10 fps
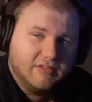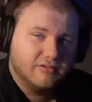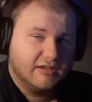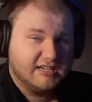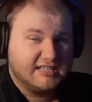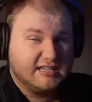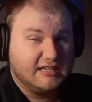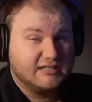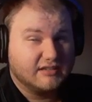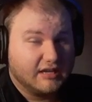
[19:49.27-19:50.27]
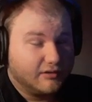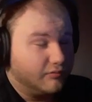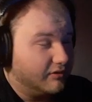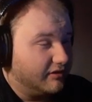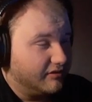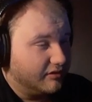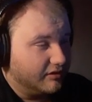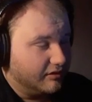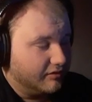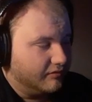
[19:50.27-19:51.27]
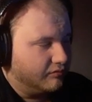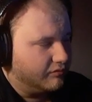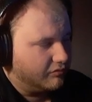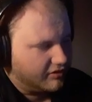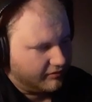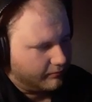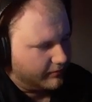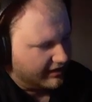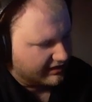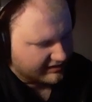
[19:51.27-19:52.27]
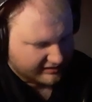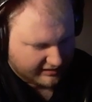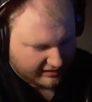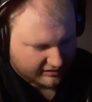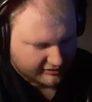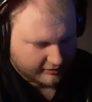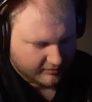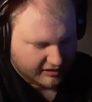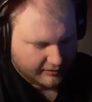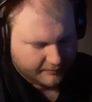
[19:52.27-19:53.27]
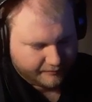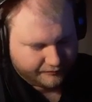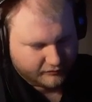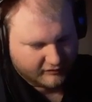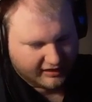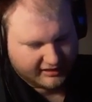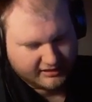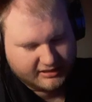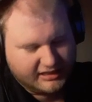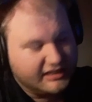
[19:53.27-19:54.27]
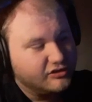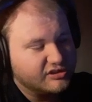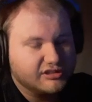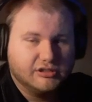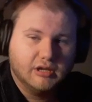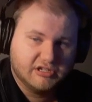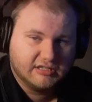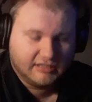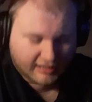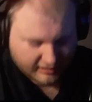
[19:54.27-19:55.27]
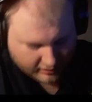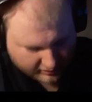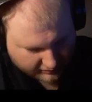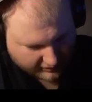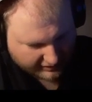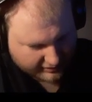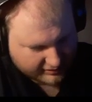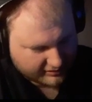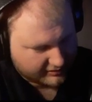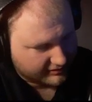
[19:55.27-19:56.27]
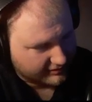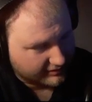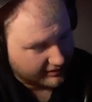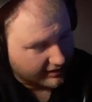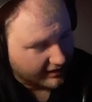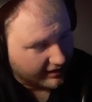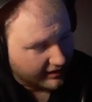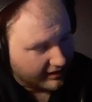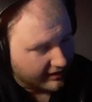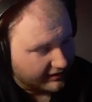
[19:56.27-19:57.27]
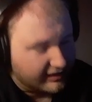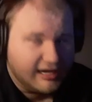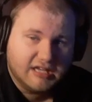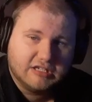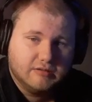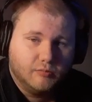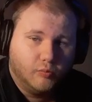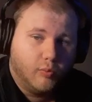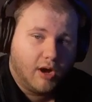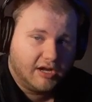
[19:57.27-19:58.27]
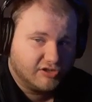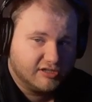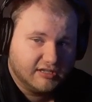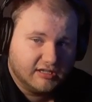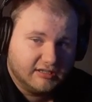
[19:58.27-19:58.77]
This is like one of the biggest things to me. Like, he just doesn't get it. Like, he hasn't watched it.